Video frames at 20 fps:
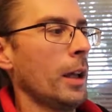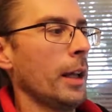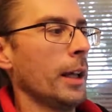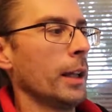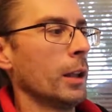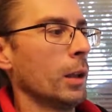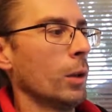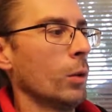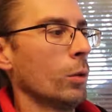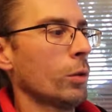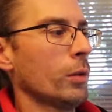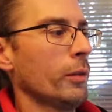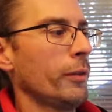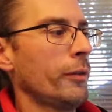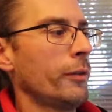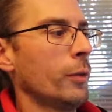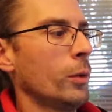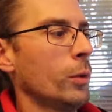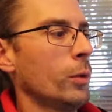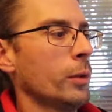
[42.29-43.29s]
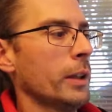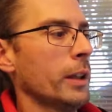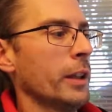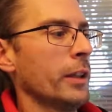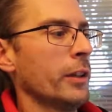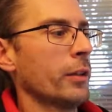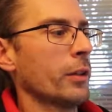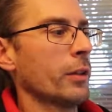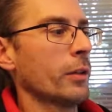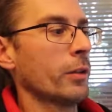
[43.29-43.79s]
and local food
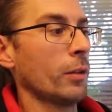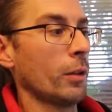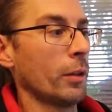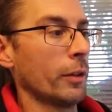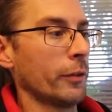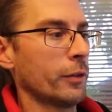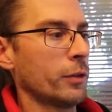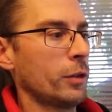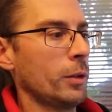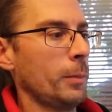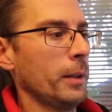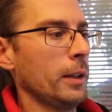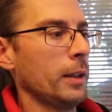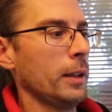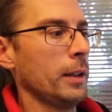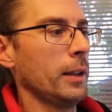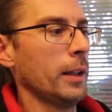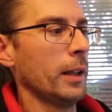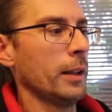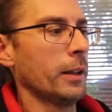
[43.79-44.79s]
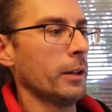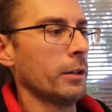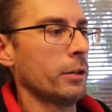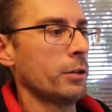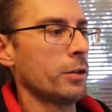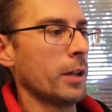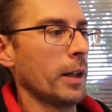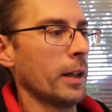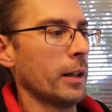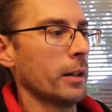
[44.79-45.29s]
is served, typically at
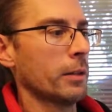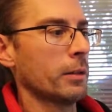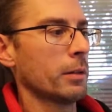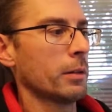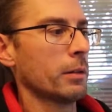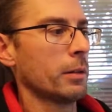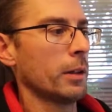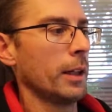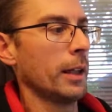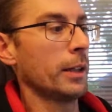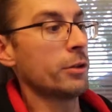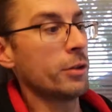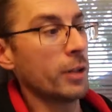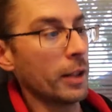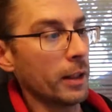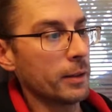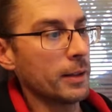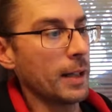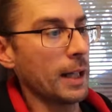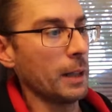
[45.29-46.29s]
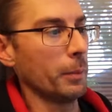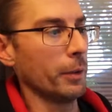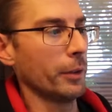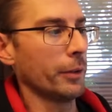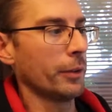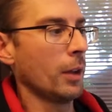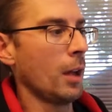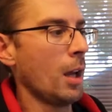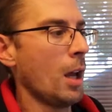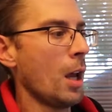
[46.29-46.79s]
shared tables.